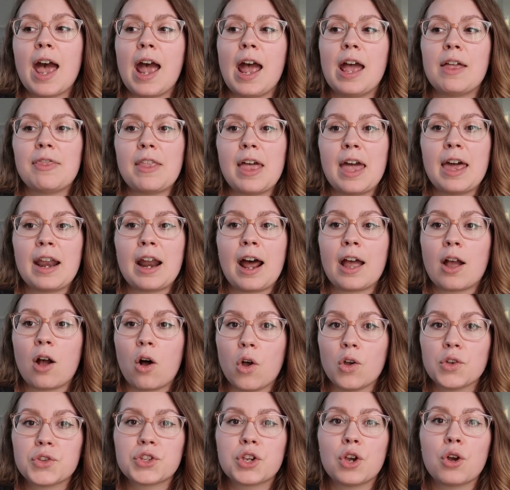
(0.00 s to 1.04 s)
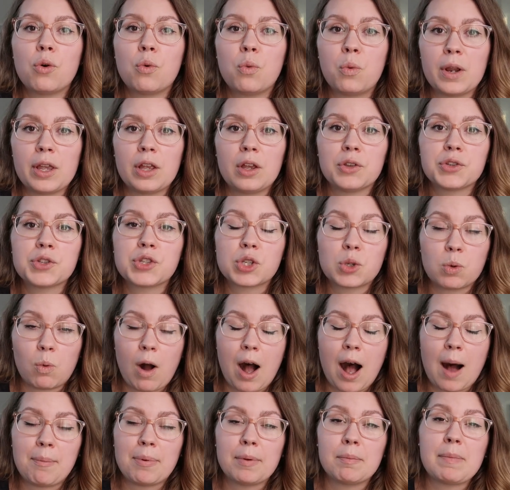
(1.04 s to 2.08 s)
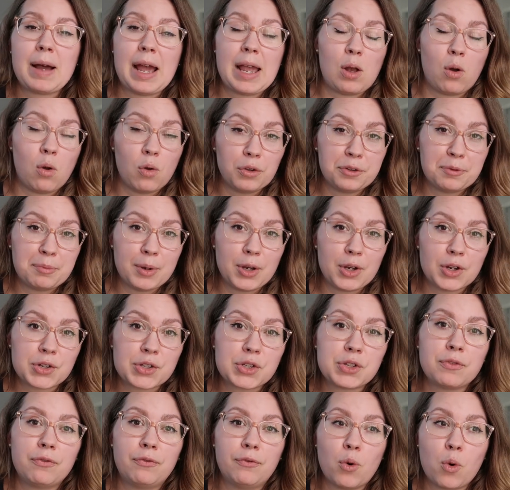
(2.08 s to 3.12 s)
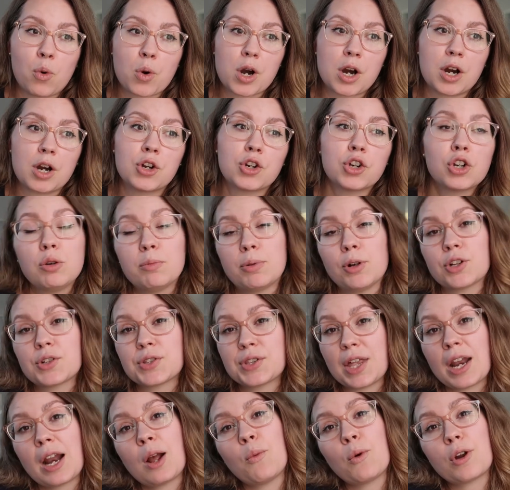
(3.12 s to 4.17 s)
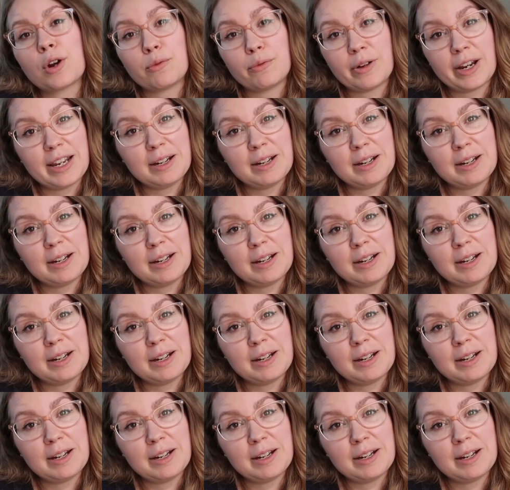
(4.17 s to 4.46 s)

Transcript: And then I also will swap my old books for new books that I want to